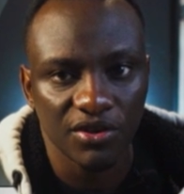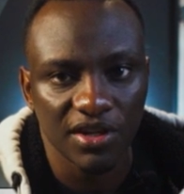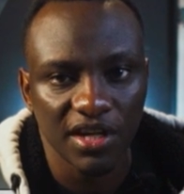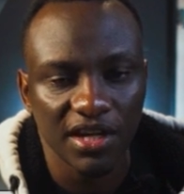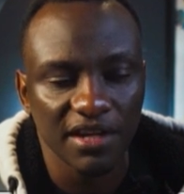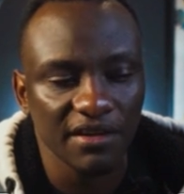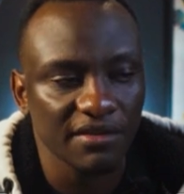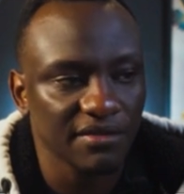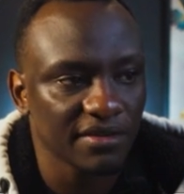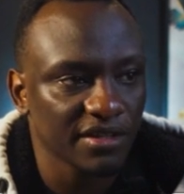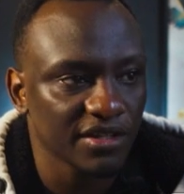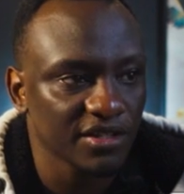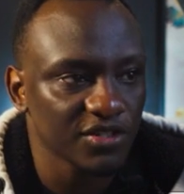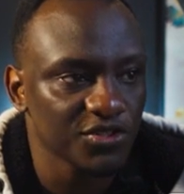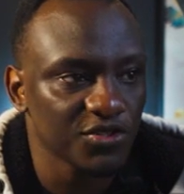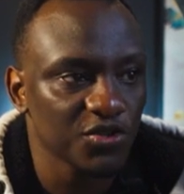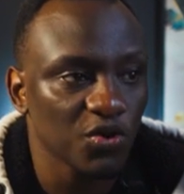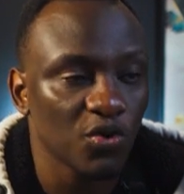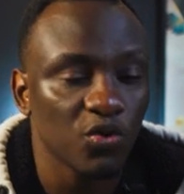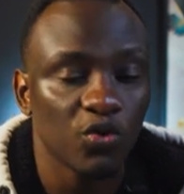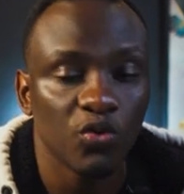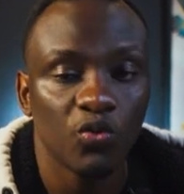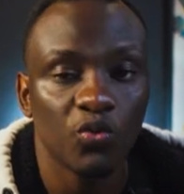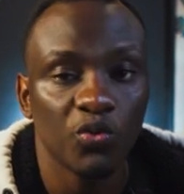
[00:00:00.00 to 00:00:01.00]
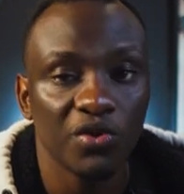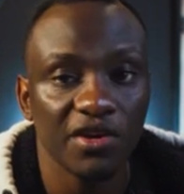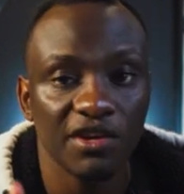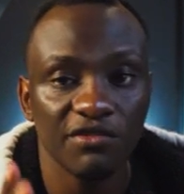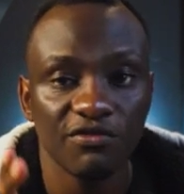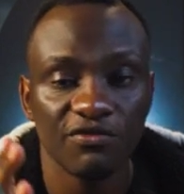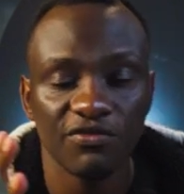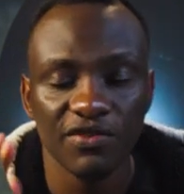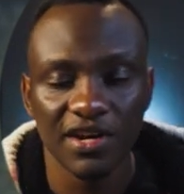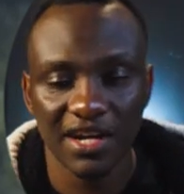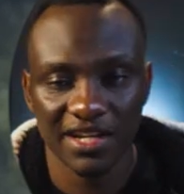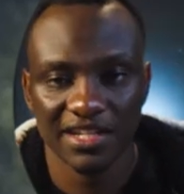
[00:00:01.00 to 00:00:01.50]
Okay, so
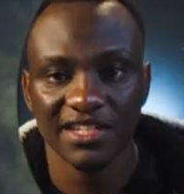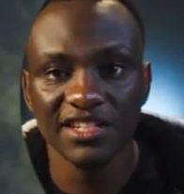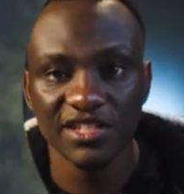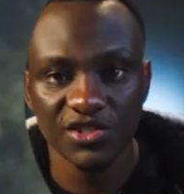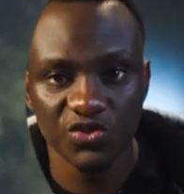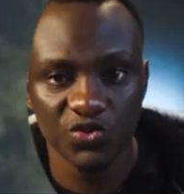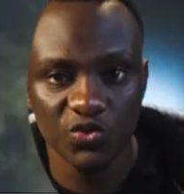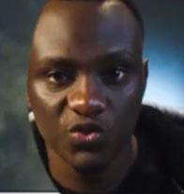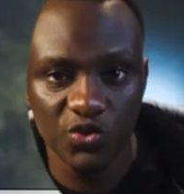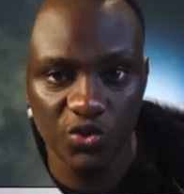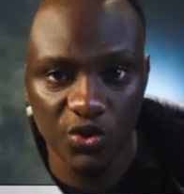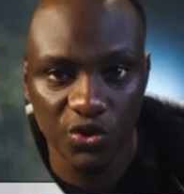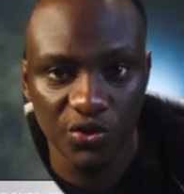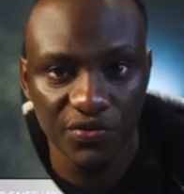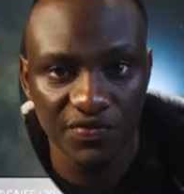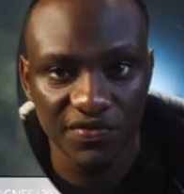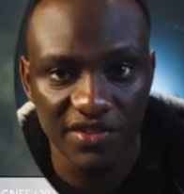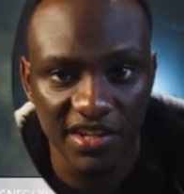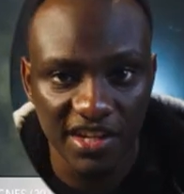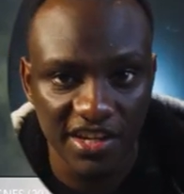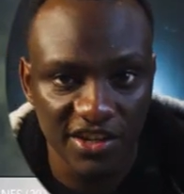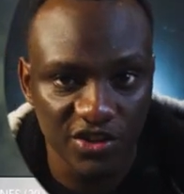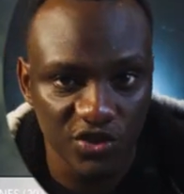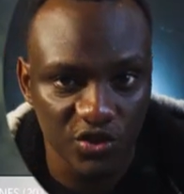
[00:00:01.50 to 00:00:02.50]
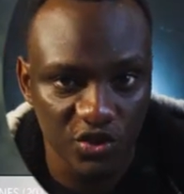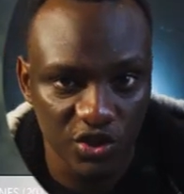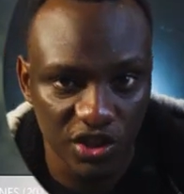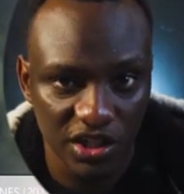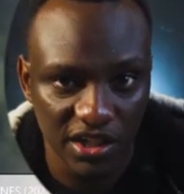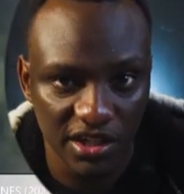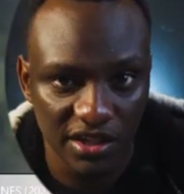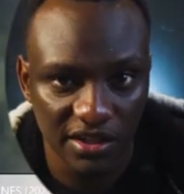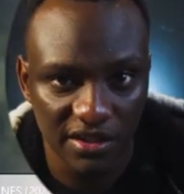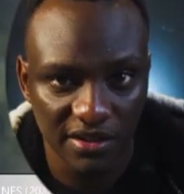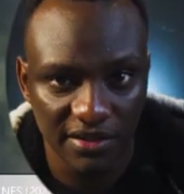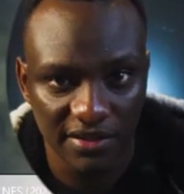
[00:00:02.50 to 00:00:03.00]
we've at least drawn the
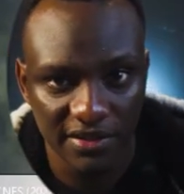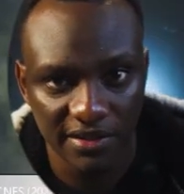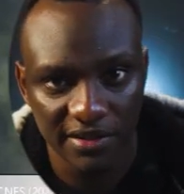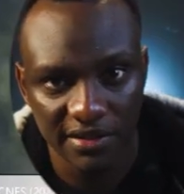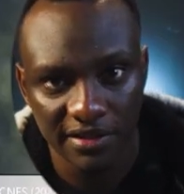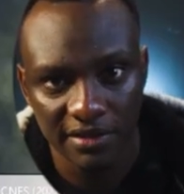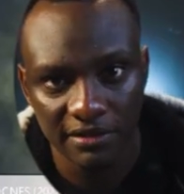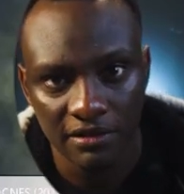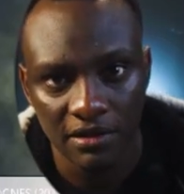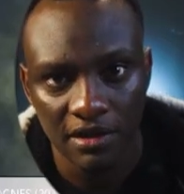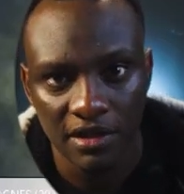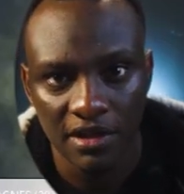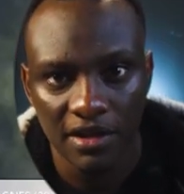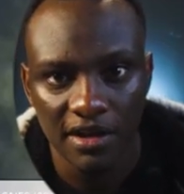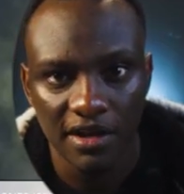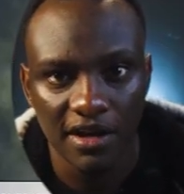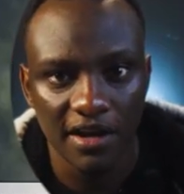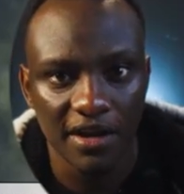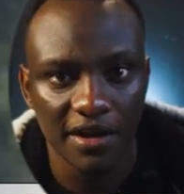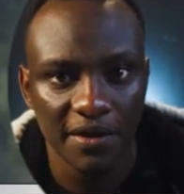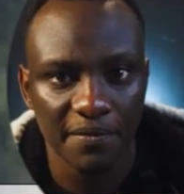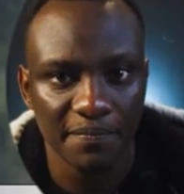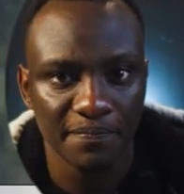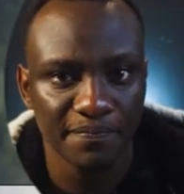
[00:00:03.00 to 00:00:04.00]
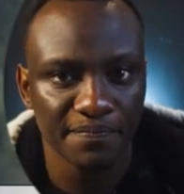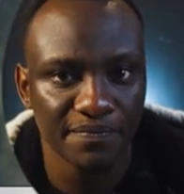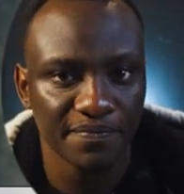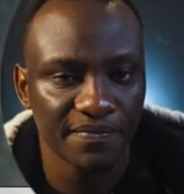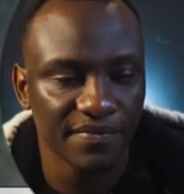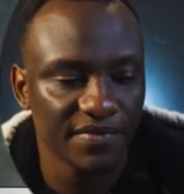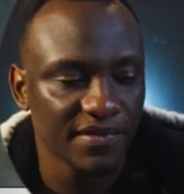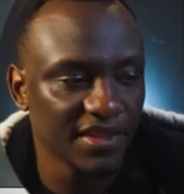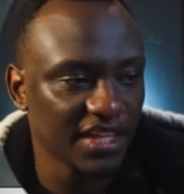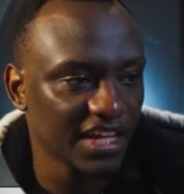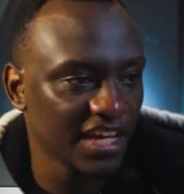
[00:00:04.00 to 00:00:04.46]
entry, um,